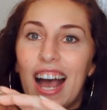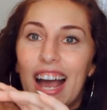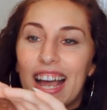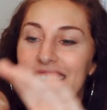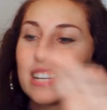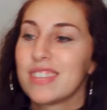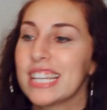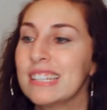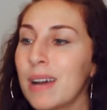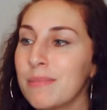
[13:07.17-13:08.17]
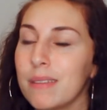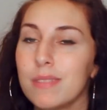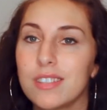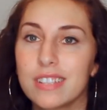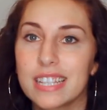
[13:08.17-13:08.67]
I am thinking about
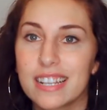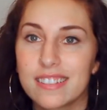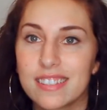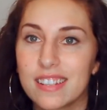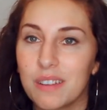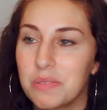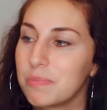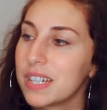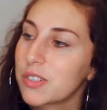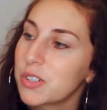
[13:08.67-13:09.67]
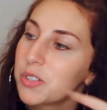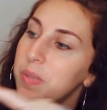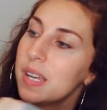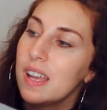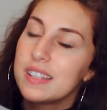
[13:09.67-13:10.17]
maybe doing like a stuffed
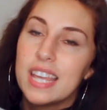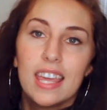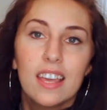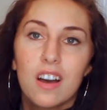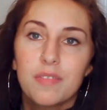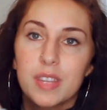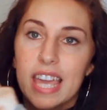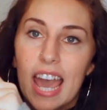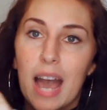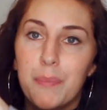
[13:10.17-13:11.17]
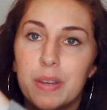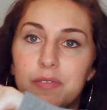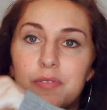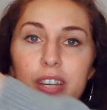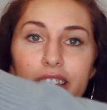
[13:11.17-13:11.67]
mushroom, taking off the cap
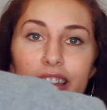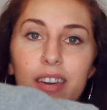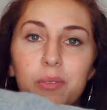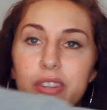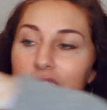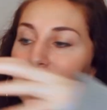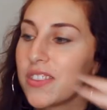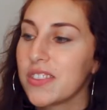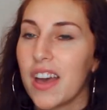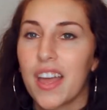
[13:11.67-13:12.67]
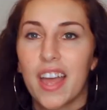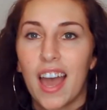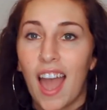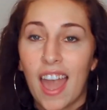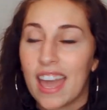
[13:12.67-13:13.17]
and filling it with,
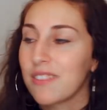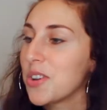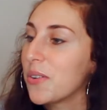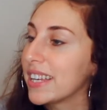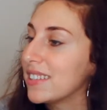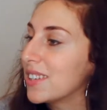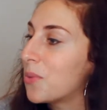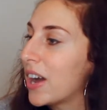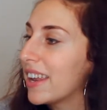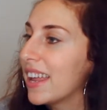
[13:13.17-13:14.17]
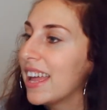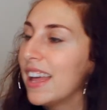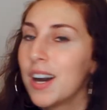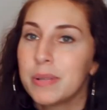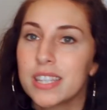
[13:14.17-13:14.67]
I have no idea what.
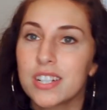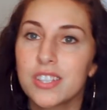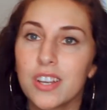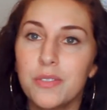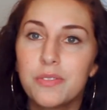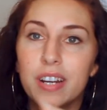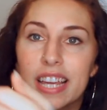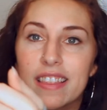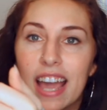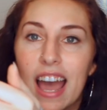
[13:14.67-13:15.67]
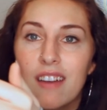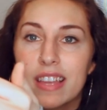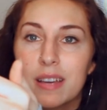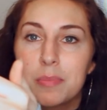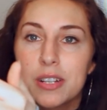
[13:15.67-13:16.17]
But they're so funny. They have
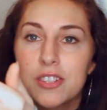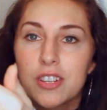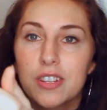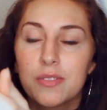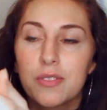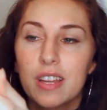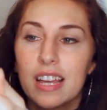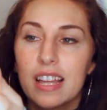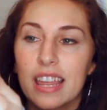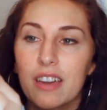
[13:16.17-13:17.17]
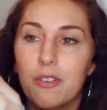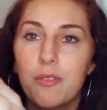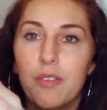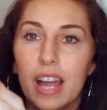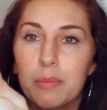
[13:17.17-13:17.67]
like a bunch of like
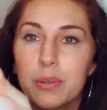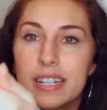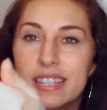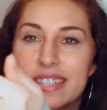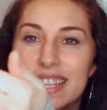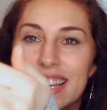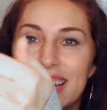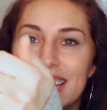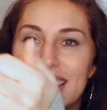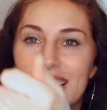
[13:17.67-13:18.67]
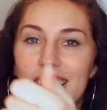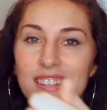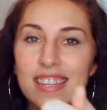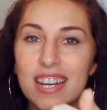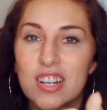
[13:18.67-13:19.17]
fibrous
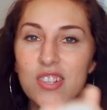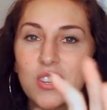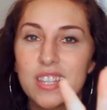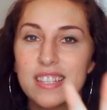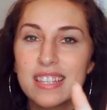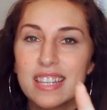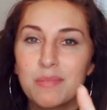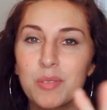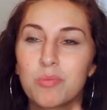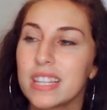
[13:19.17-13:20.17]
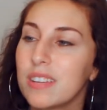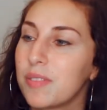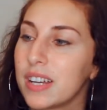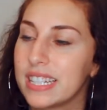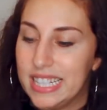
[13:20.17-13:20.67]
things there. So this is gonna be really
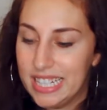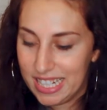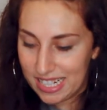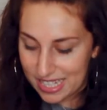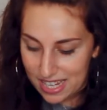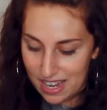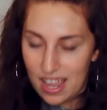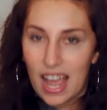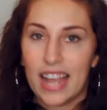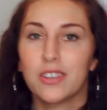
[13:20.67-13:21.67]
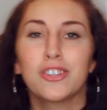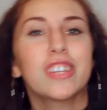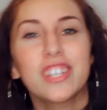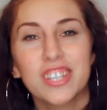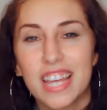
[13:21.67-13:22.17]
fun to eat. I
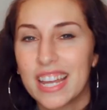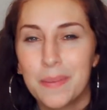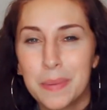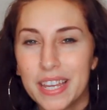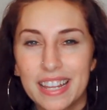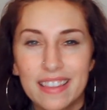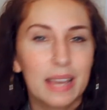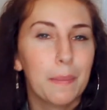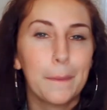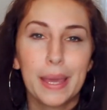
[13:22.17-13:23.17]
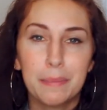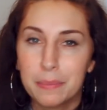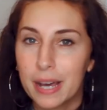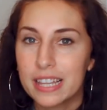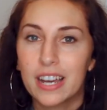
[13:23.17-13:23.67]
usually just end up eating like baby
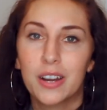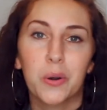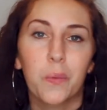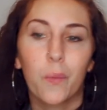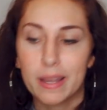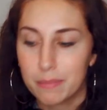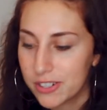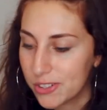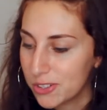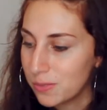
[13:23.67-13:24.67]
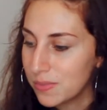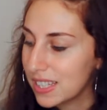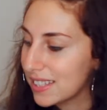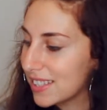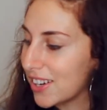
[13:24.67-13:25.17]
bella or white
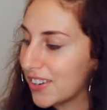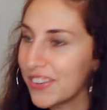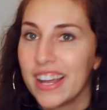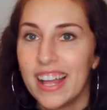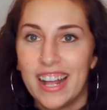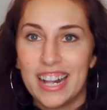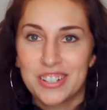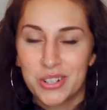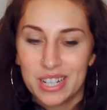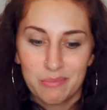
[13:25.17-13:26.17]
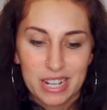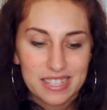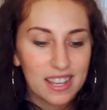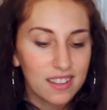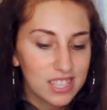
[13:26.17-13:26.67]
mushrooms. So I treated
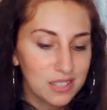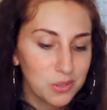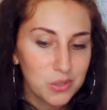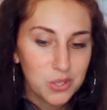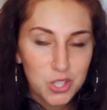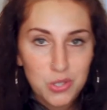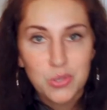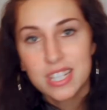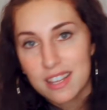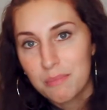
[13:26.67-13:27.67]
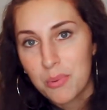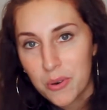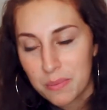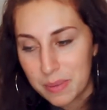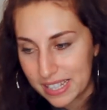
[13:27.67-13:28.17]
myself to some
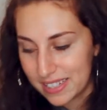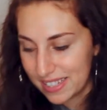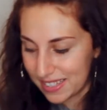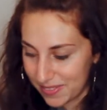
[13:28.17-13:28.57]
portobellos.